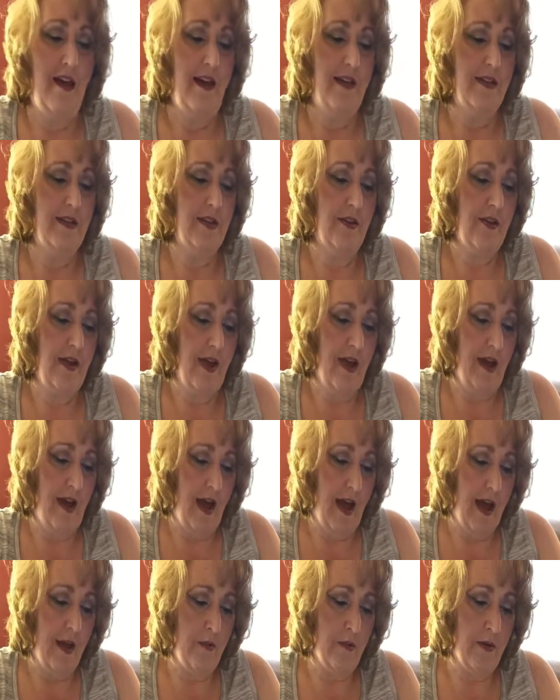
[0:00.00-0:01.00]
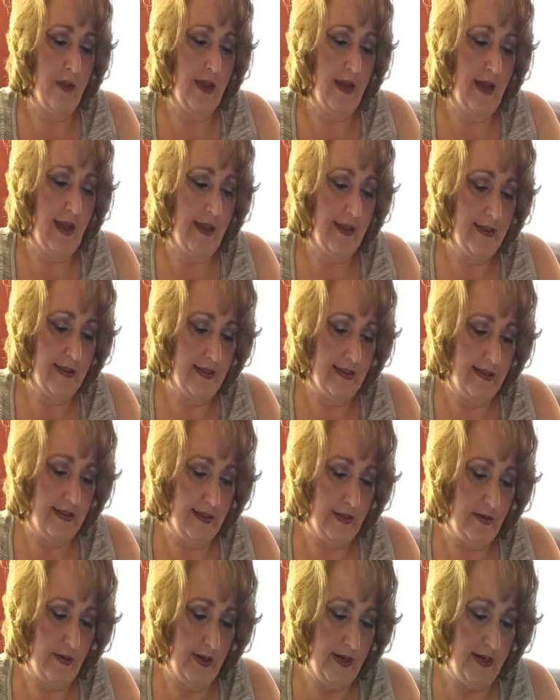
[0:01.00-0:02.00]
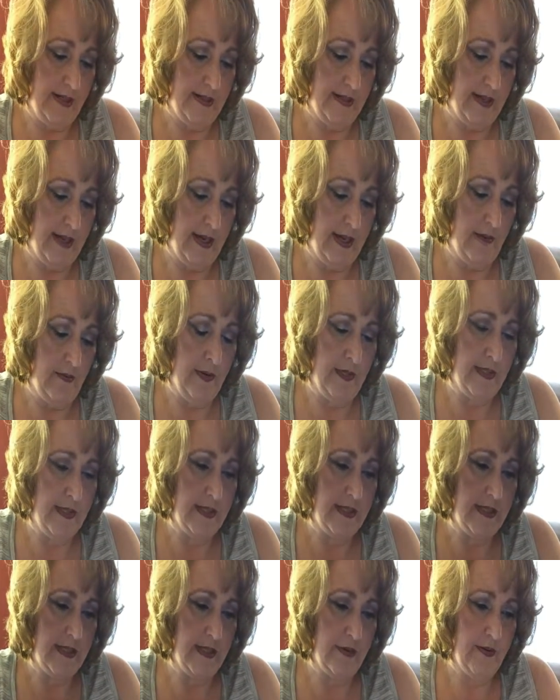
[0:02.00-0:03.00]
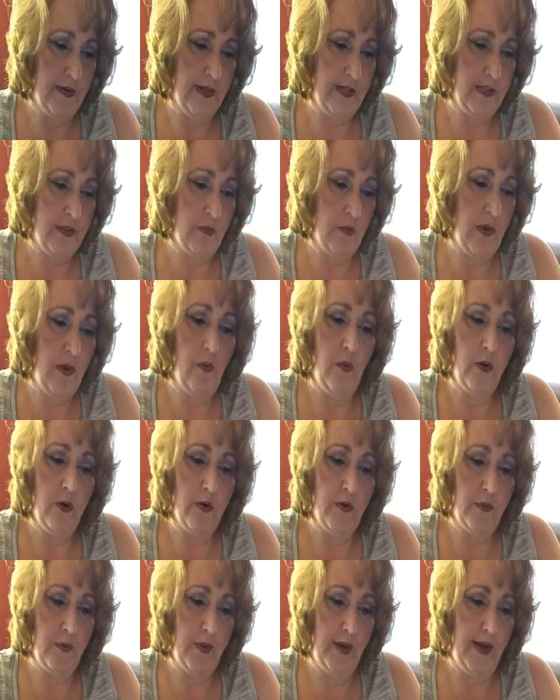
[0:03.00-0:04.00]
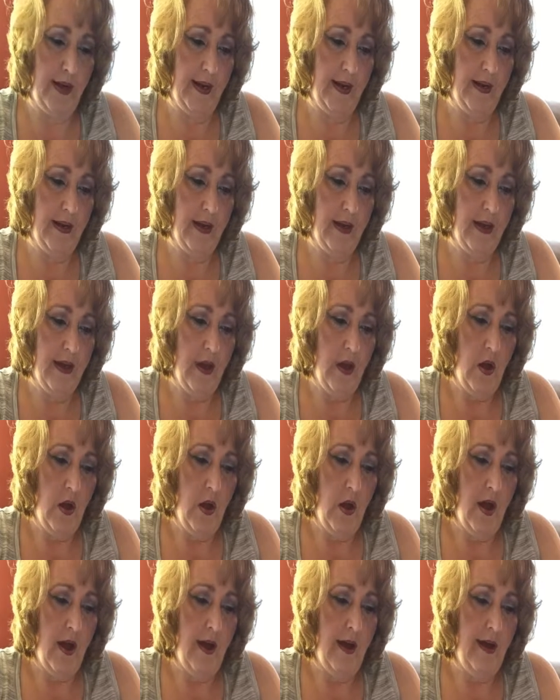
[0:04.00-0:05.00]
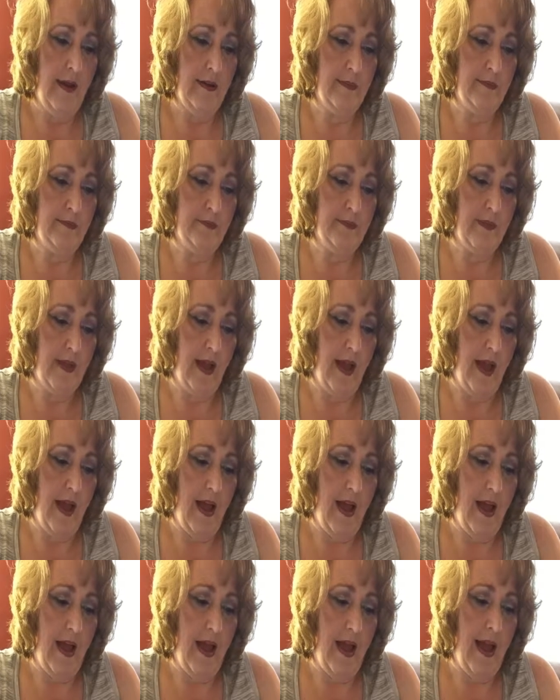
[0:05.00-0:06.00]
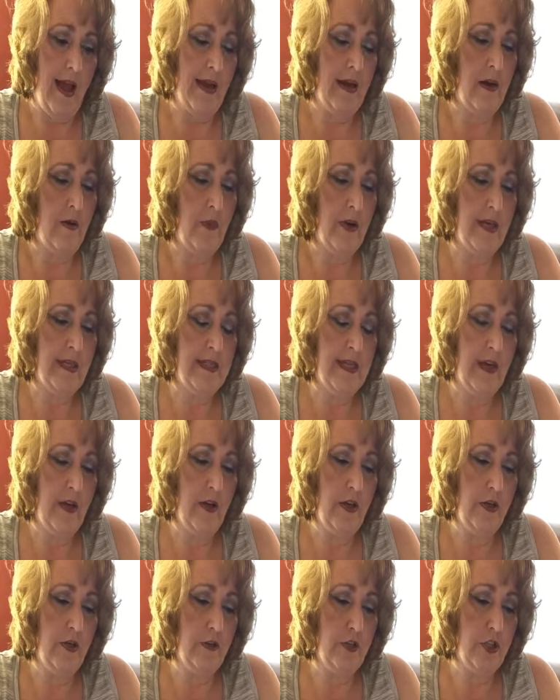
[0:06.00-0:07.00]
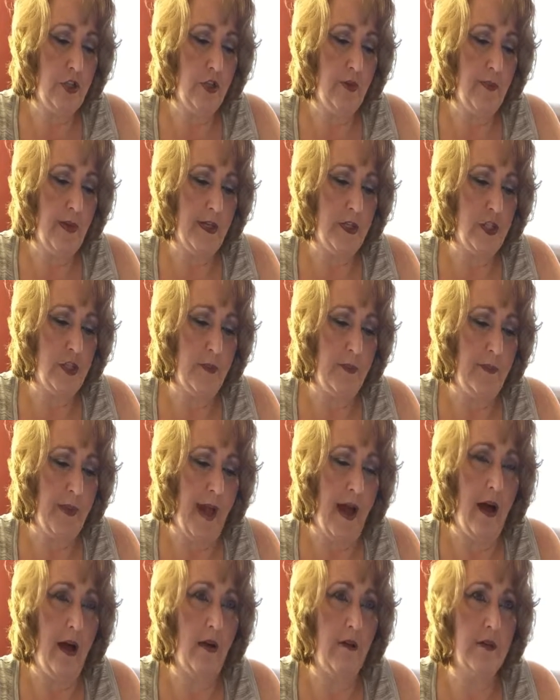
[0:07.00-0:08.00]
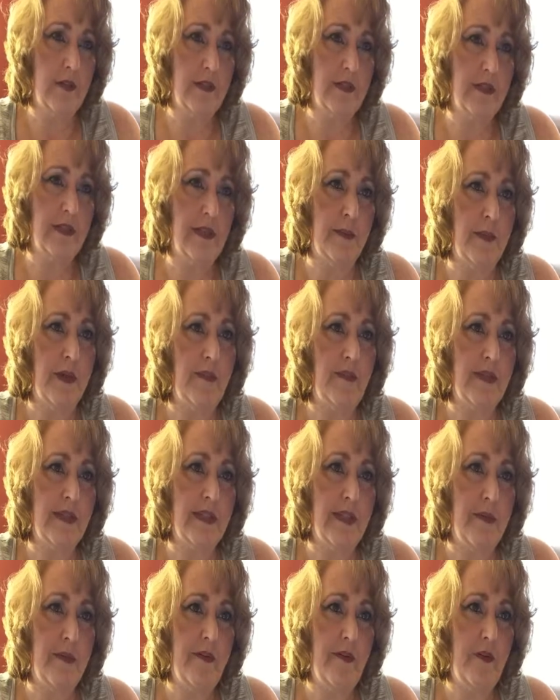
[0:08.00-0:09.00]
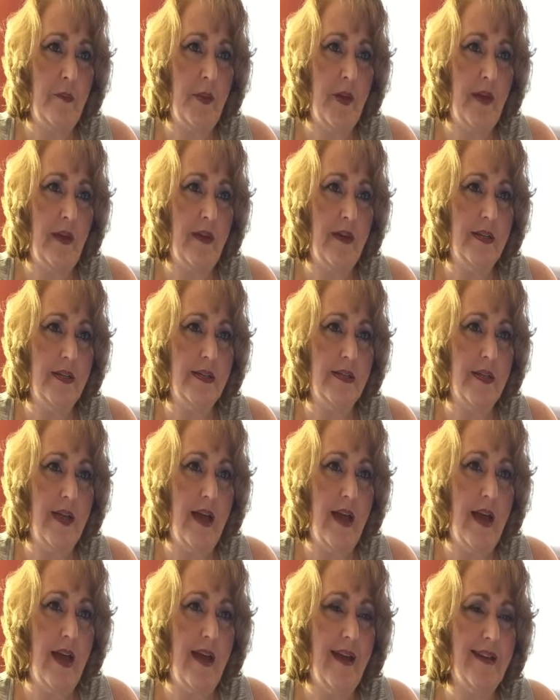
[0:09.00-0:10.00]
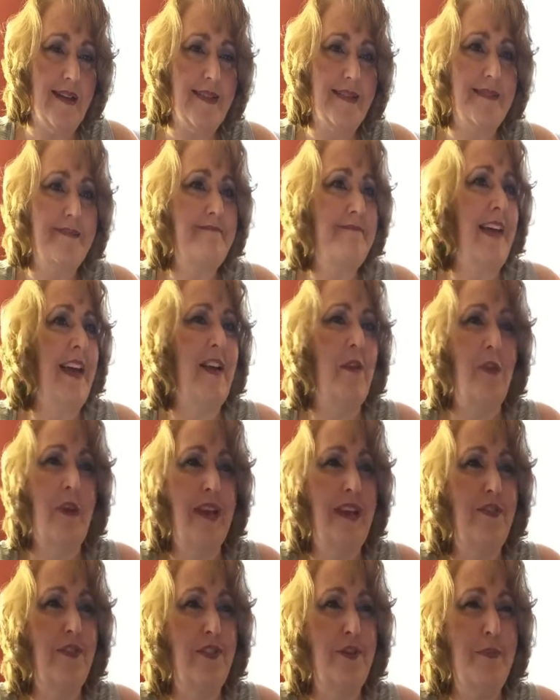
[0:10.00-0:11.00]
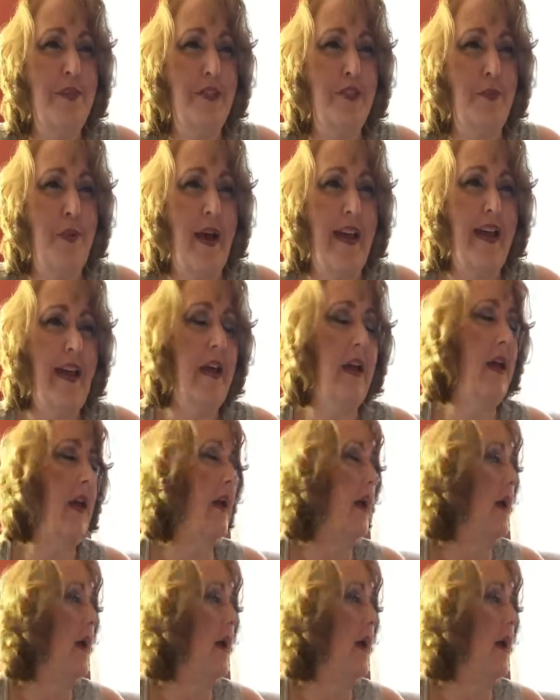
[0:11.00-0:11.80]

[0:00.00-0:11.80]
So yeah, I really like this series. It was a series well worth reading. I don't want to tell you too much about some of it, because I don't want to give too much away.